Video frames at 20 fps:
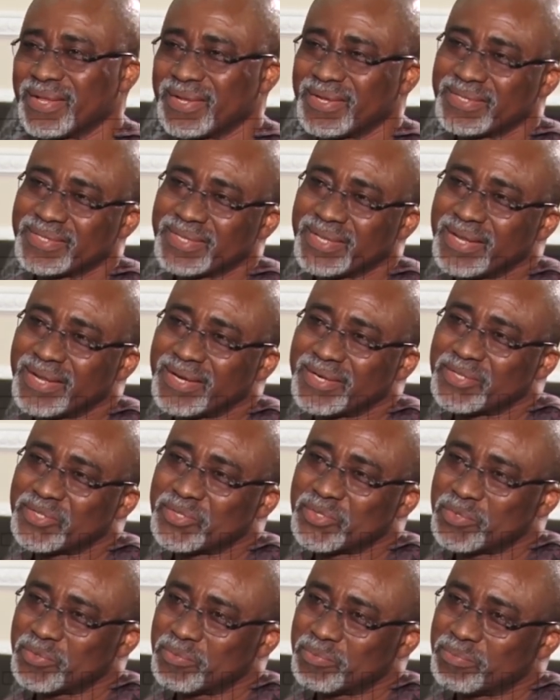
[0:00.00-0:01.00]
The
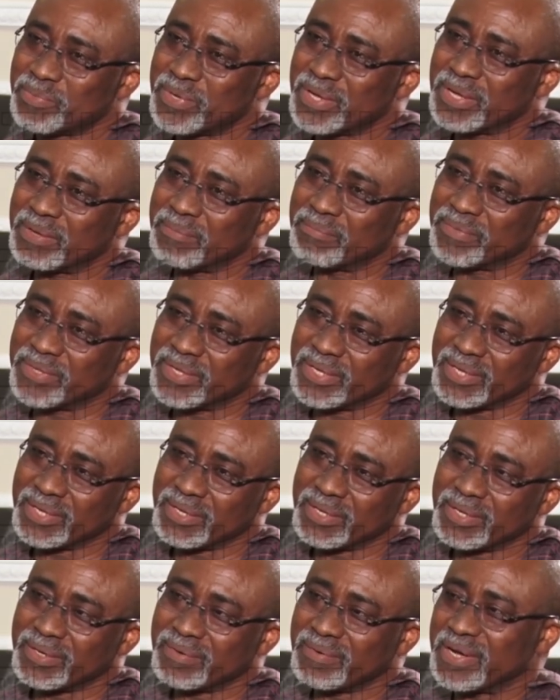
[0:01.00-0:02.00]
salaries you,
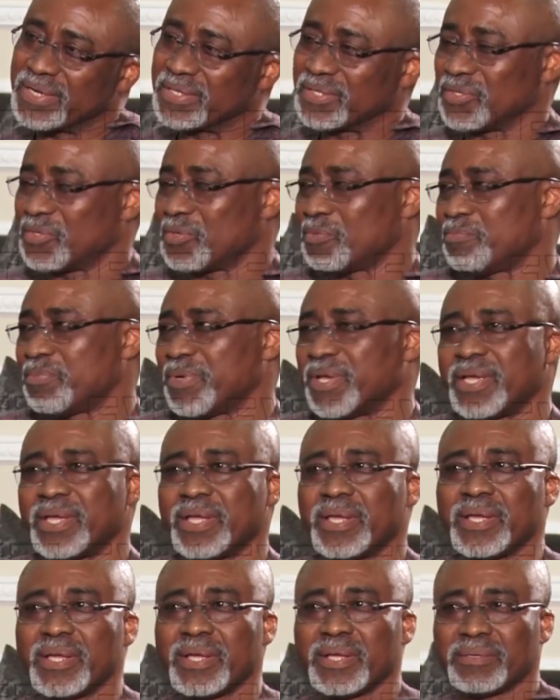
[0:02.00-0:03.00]
the rent you
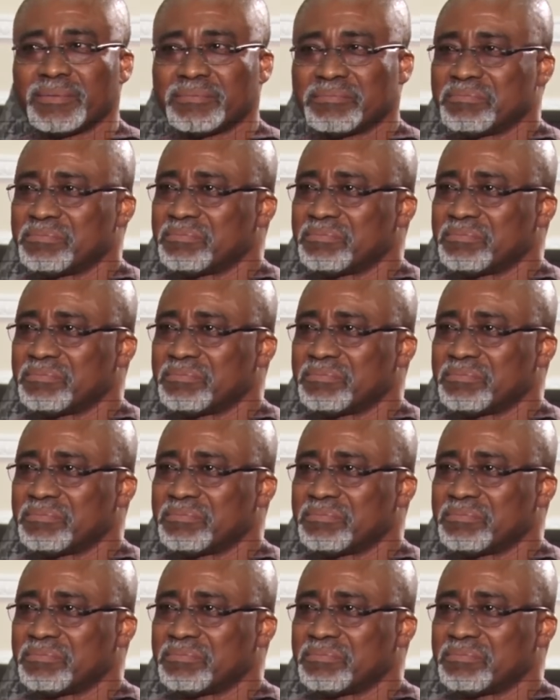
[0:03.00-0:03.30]
pay,